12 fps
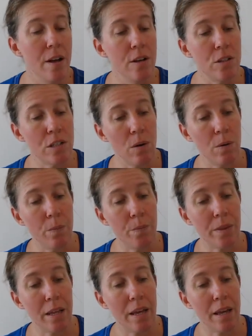So,
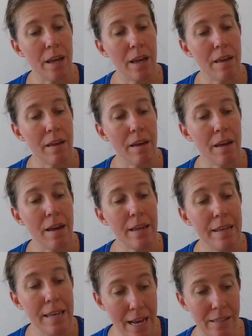
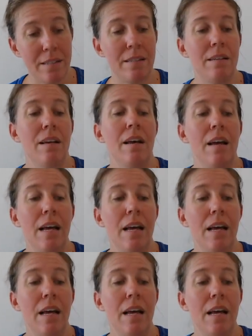yes,